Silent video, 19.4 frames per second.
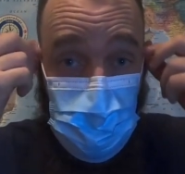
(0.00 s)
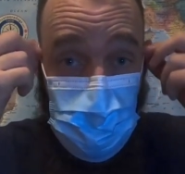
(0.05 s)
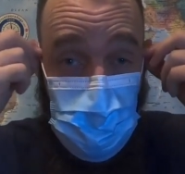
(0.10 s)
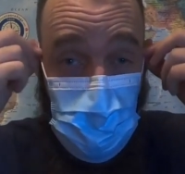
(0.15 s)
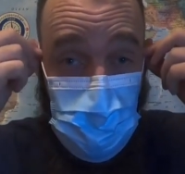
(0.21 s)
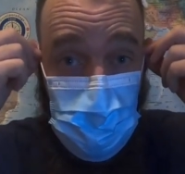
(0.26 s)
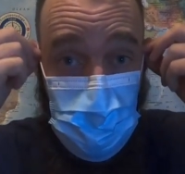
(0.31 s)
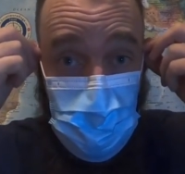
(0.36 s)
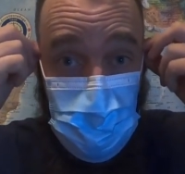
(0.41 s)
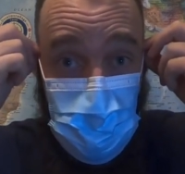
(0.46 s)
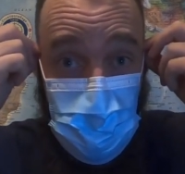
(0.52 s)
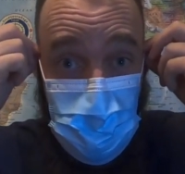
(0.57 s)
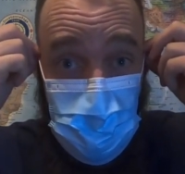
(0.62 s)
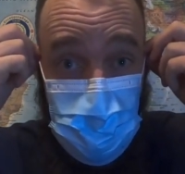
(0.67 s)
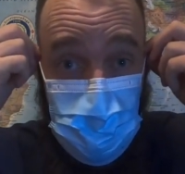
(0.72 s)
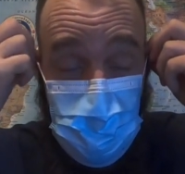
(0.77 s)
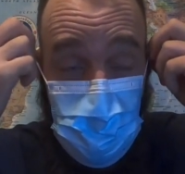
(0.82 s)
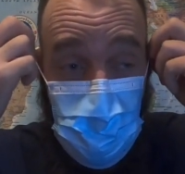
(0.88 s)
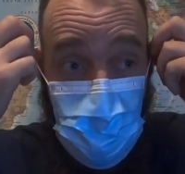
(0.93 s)
people
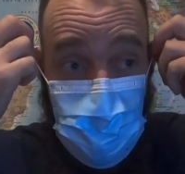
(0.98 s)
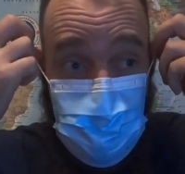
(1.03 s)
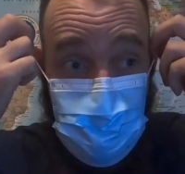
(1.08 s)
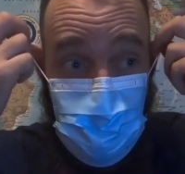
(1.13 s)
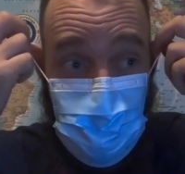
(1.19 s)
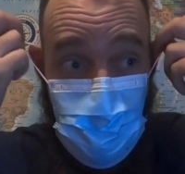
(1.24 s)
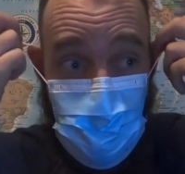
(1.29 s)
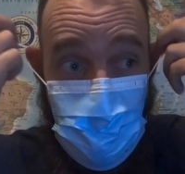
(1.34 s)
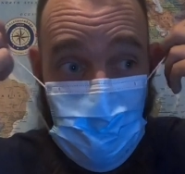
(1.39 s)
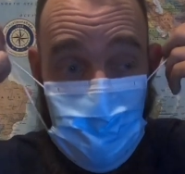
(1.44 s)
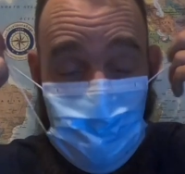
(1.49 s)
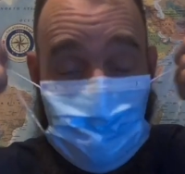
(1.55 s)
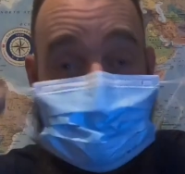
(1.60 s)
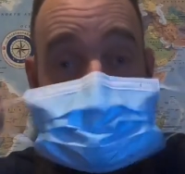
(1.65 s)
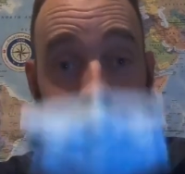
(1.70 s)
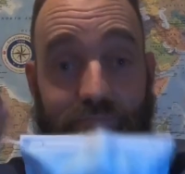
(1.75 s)
here, they say